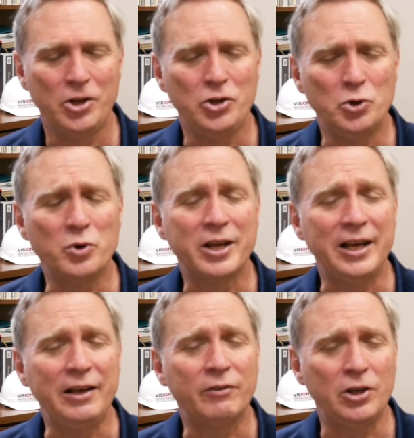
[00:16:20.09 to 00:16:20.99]
you can
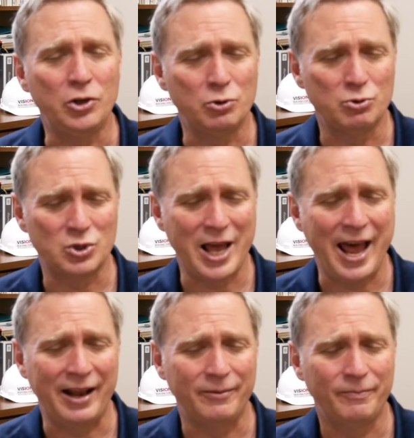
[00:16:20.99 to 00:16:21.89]
even use
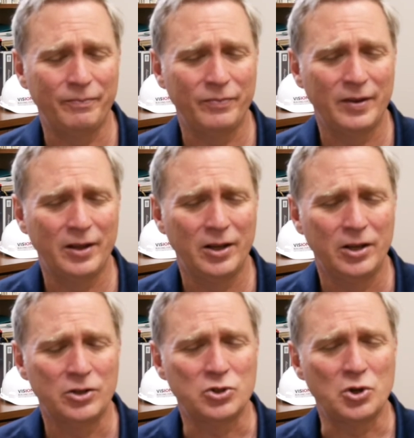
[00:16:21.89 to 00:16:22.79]
that
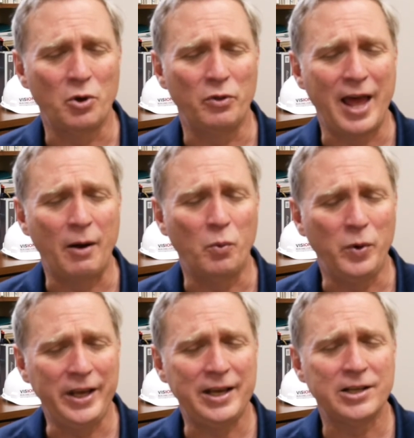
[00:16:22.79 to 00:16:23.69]
so that
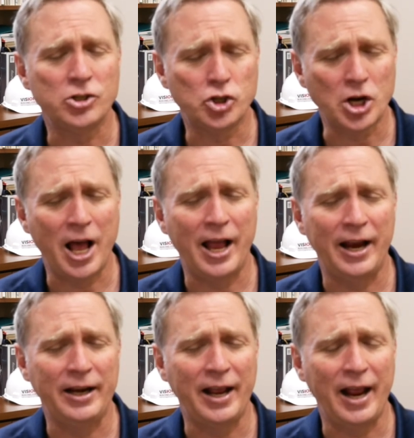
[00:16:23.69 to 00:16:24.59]
we can
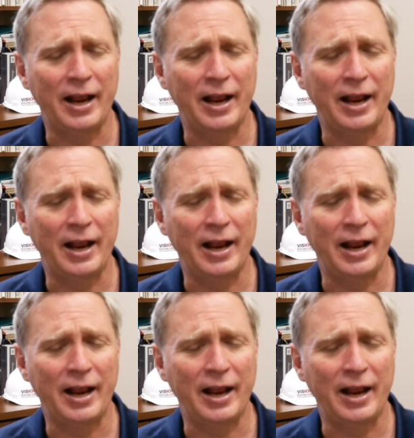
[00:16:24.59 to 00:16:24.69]
shine